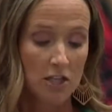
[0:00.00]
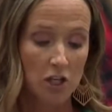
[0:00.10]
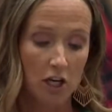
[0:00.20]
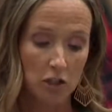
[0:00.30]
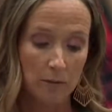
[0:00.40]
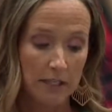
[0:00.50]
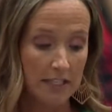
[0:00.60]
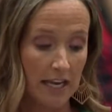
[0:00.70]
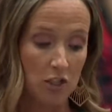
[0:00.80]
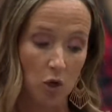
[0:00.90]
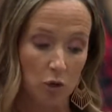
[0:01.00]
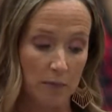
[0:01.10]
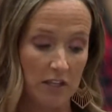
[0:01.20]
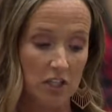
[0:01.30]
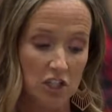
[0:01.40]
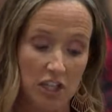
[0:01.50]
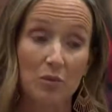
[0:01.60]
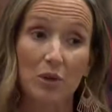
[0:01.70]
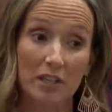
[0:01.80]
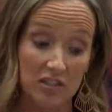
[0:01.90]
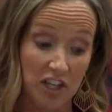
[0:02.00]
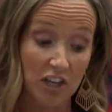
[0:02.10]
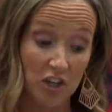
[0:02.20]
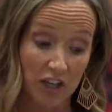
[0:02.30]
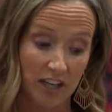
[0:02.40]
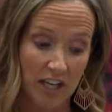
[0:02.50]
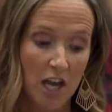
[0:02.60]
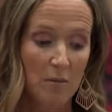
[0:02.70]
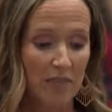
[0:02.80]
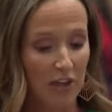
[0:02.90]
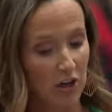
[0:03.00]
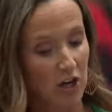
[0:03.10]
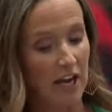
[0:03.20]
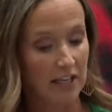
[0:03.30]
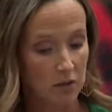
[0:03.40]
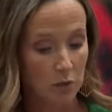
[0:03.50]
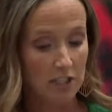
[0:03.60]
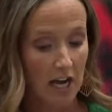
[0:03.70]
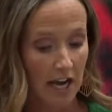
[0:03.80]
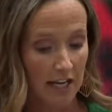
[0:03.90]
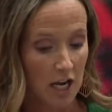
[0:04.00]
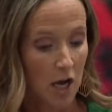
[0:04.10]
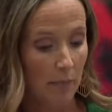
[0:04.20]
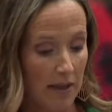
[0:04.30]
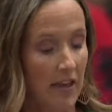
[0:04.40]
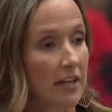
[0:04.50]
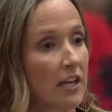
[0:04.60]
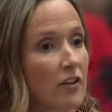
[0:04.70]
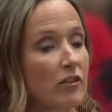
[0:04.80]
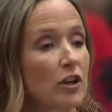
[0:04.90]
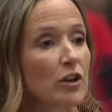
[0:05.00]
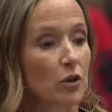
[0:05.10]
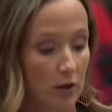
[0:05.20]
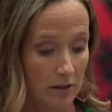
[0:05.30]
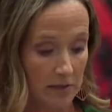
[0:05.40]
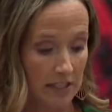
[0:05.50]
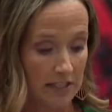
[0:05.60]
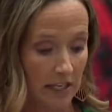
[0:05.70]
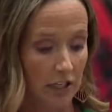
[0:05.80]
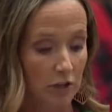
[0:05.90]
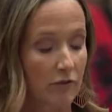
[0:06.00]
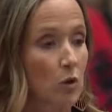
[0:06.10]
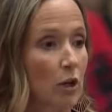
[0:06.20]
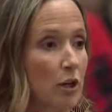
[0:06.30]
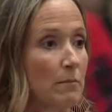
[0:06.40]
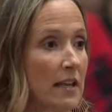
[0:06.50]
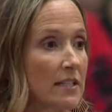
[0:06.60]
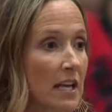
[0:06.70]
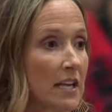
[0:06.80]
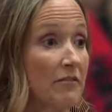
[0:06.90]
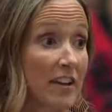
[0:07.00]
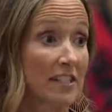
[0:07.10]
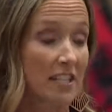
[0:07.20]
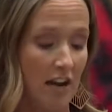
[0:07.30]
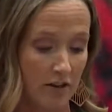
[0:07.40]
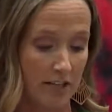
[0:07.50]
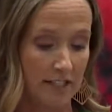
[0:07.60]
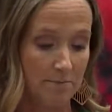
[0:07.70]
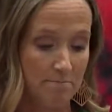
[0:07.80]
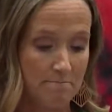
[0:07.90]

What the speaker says: Dr. McDade told me that she would if she could, but that her hands were tied by then Governor Northam's executive order mandating face coverings.